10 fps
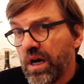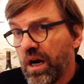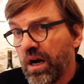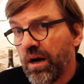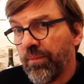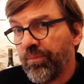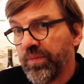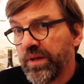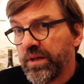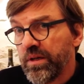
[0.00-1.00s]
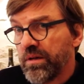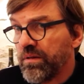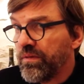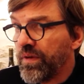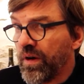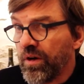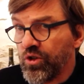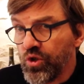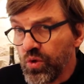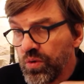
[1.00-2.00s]

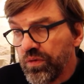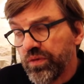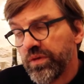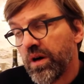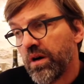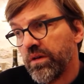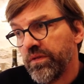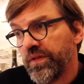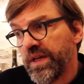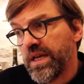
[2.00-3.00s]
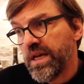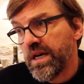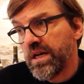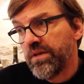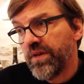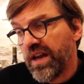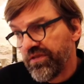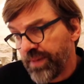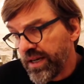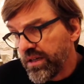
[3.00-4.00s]
the youth on the
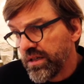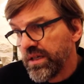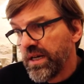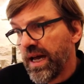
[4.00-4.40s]
left bank.